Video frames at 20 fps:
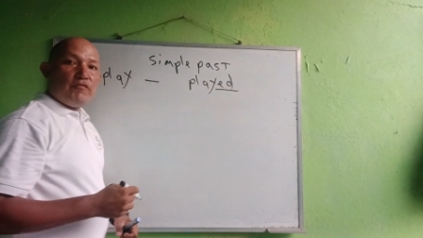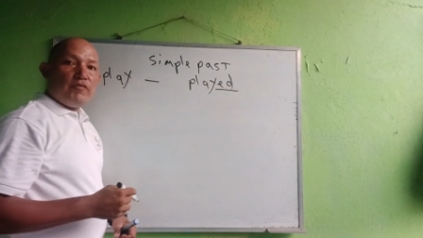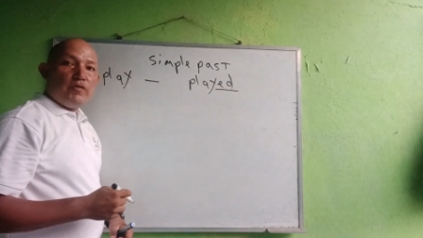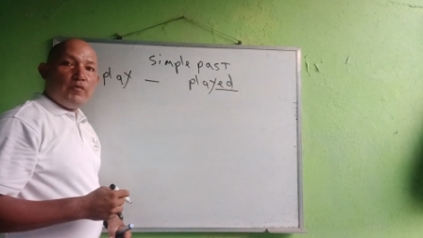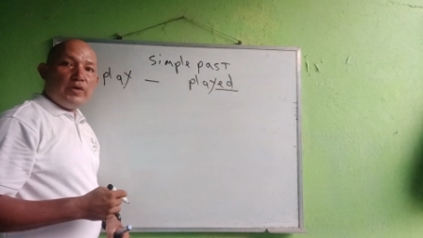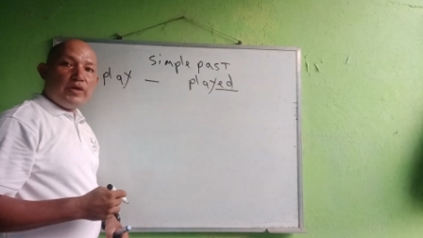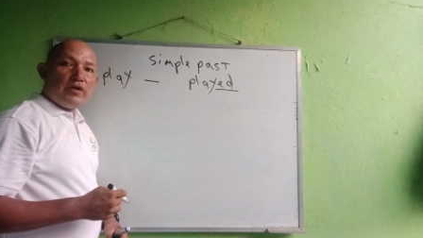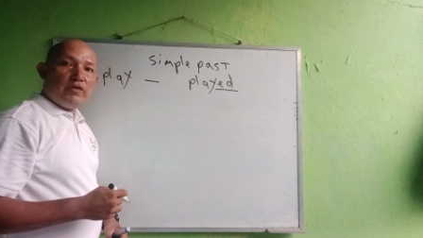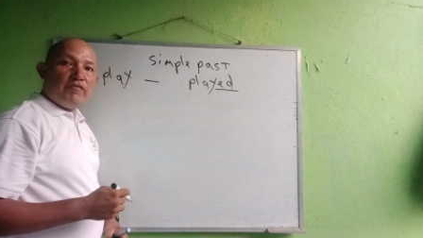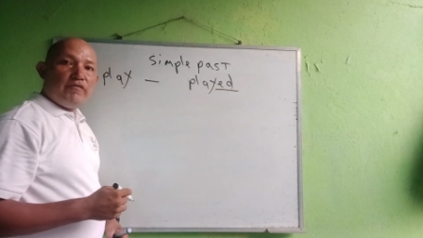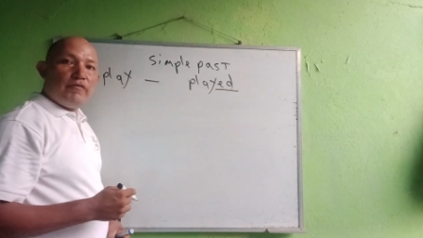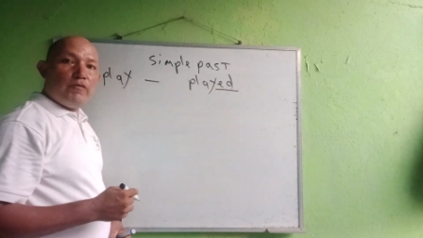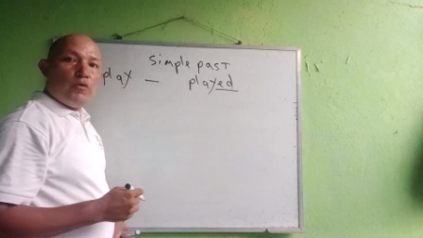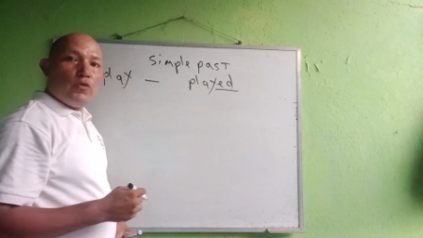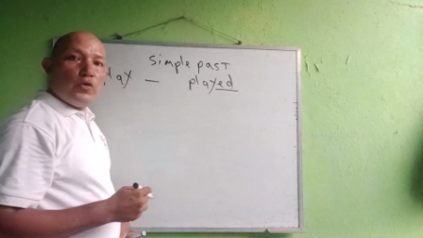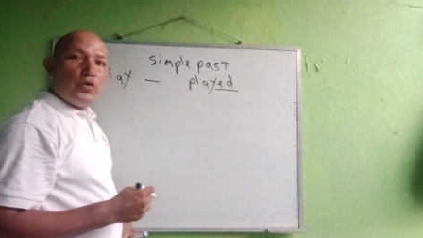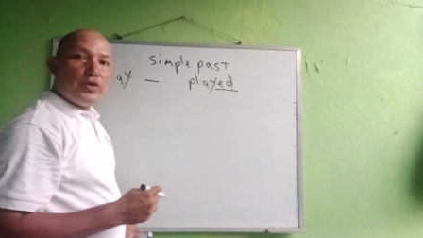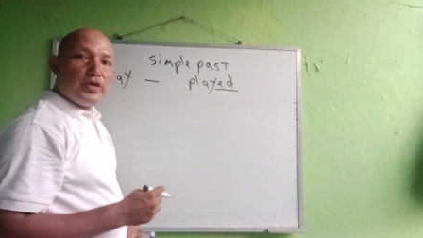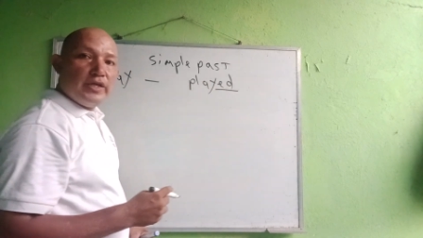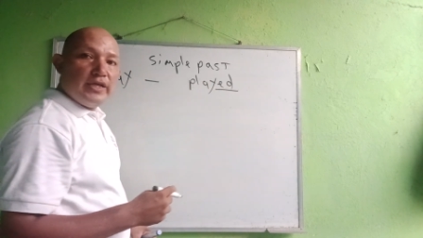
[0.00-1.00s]
for we can
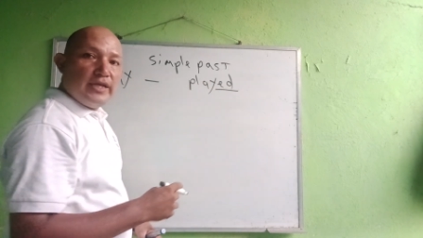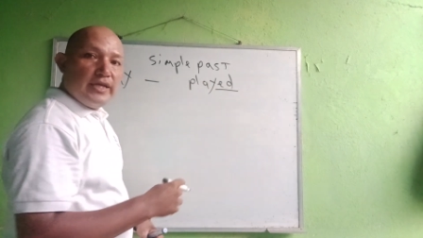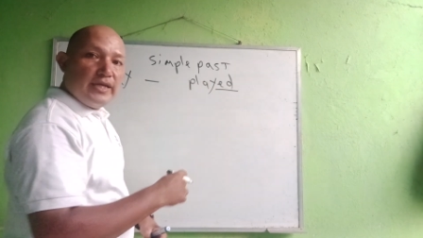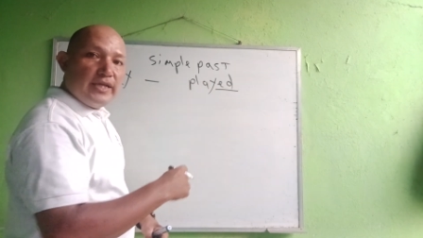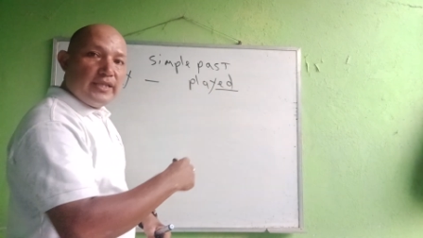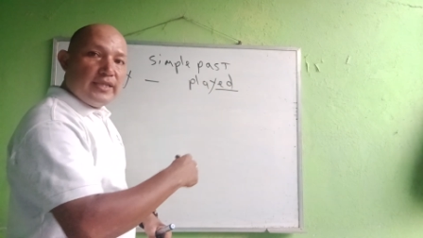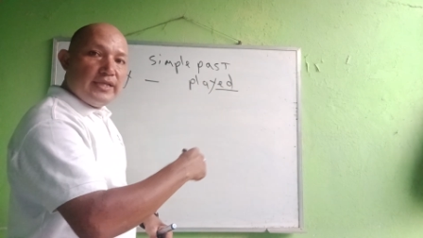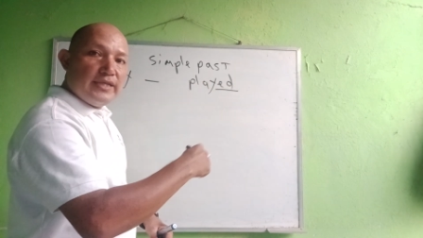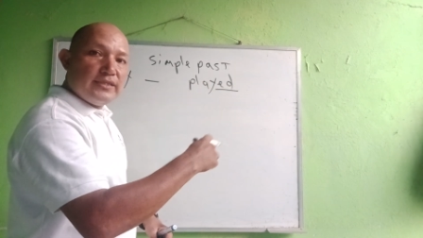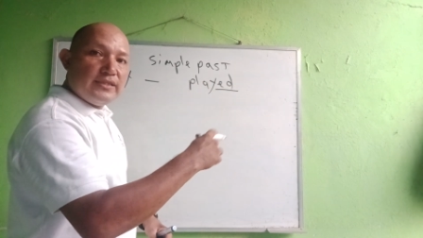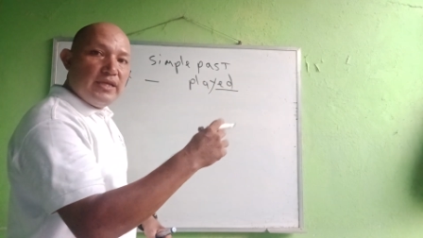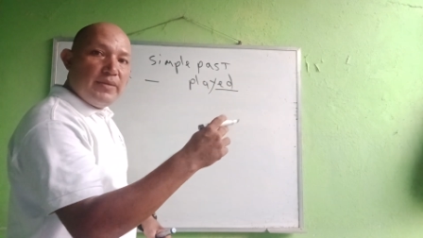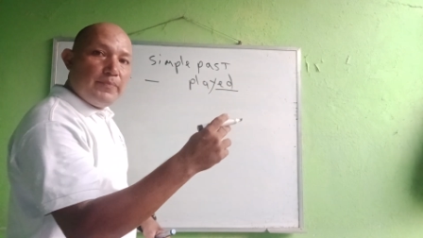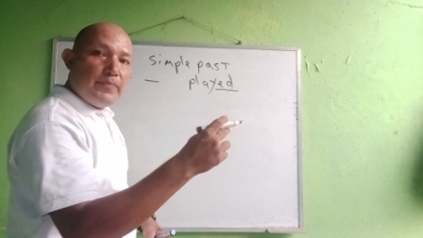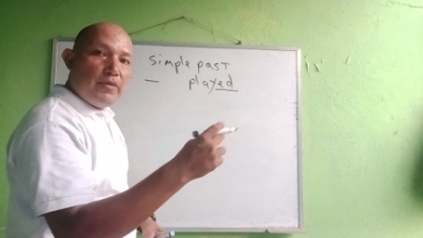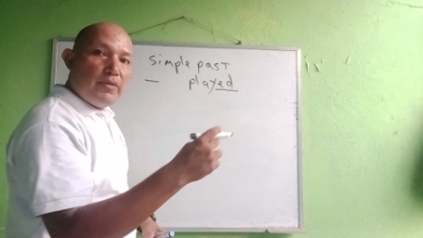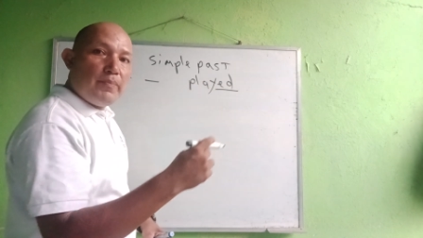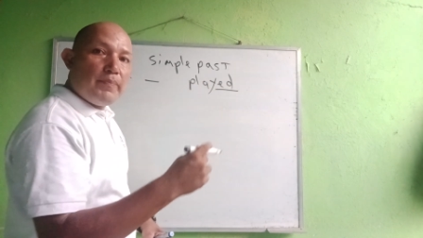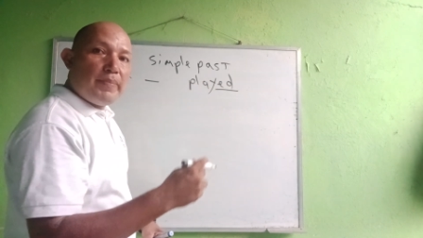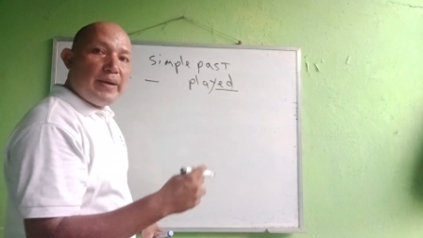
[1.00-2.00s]
form the
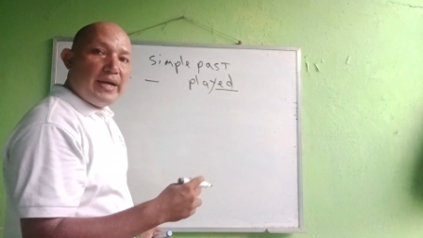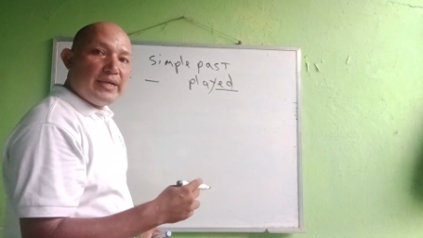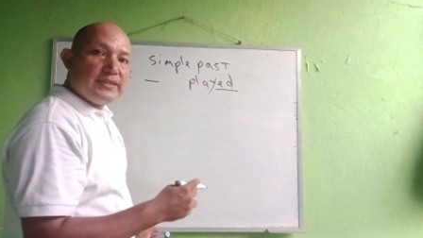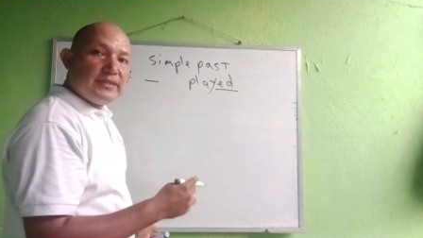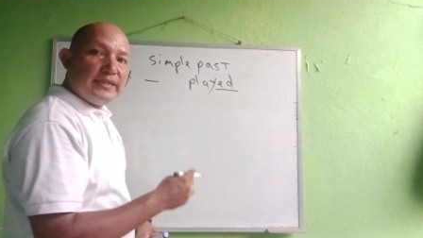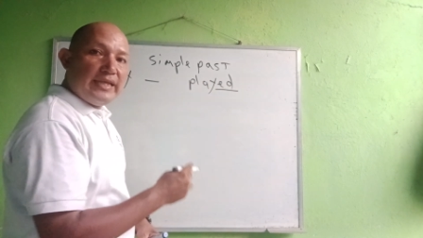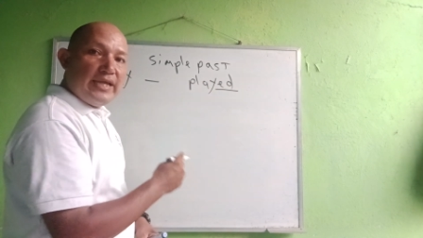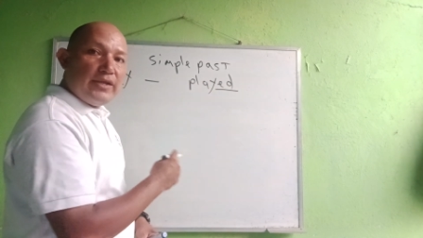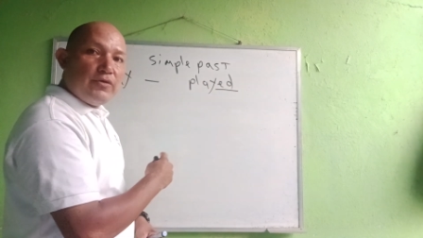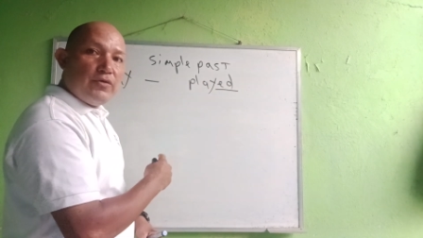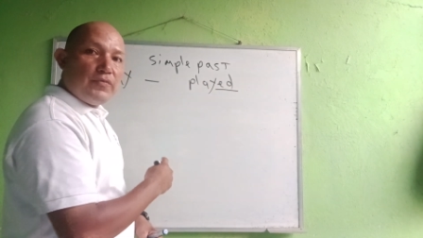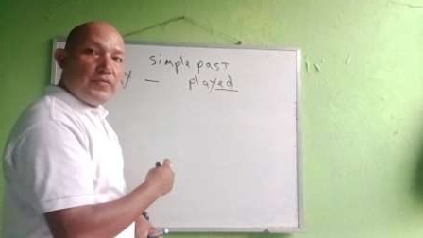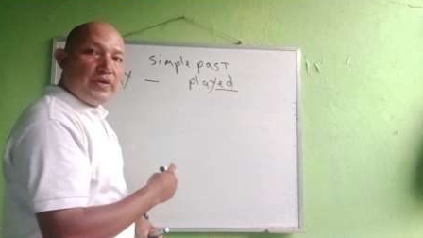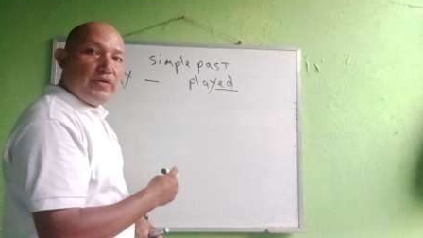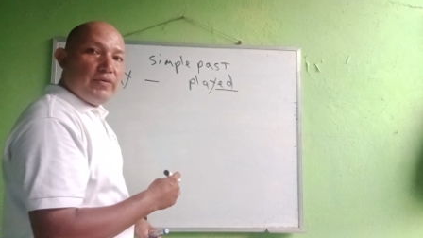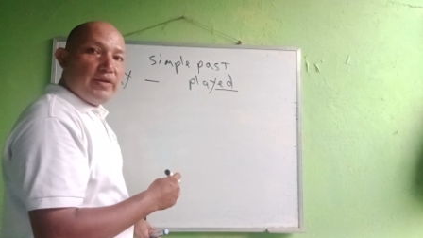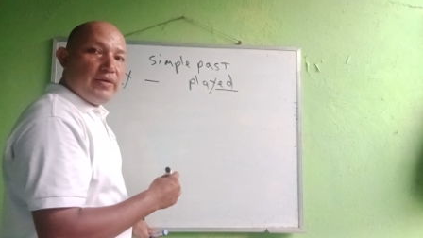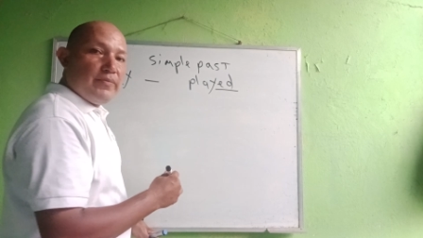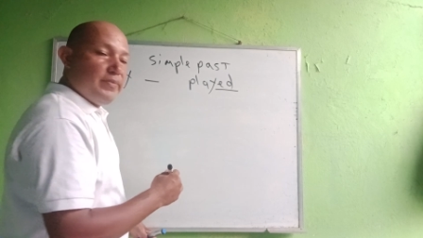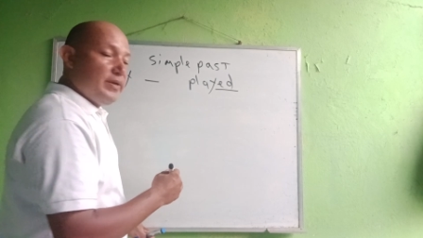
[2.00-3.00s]
simple past tense or
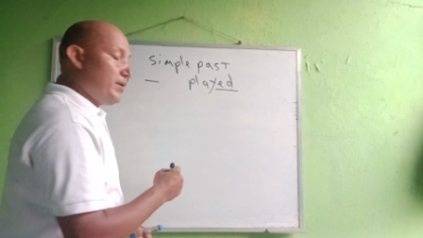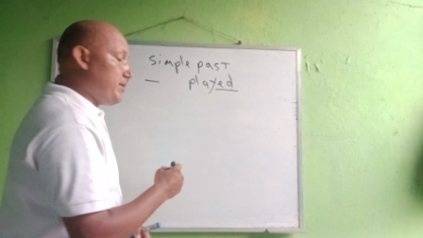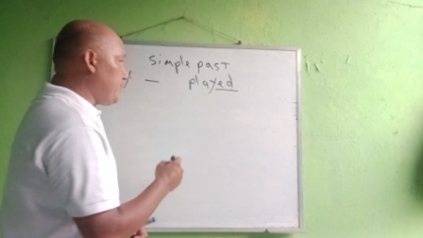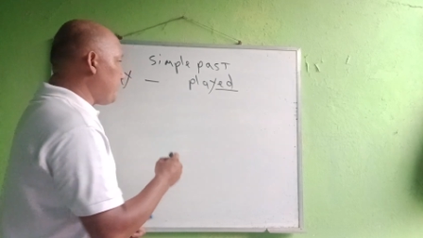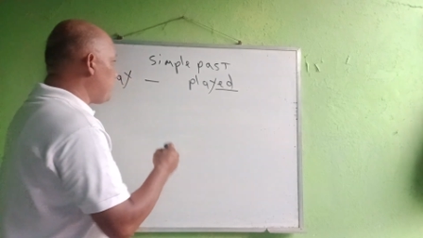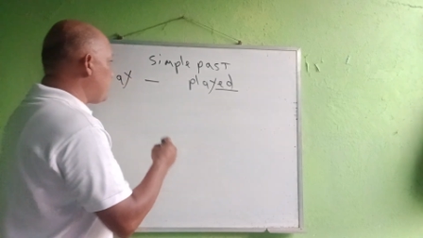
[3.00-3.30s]
regular verb.